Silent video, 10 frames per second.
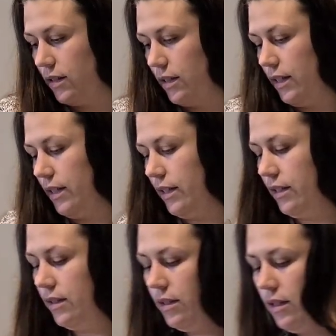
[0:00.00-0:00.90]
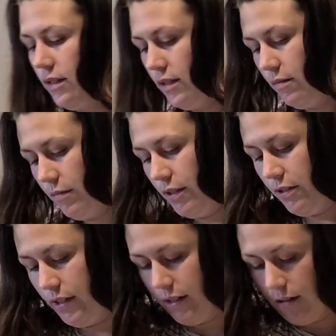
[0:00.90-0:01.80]
And make
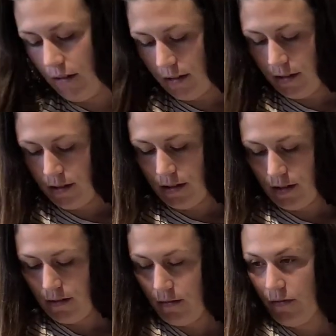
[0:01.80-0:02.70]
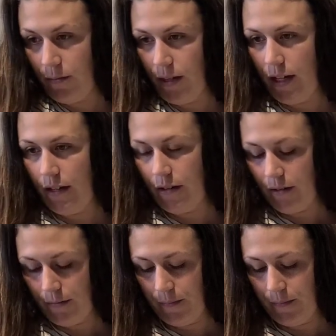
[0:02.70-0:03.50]
sure I get all the dough from here.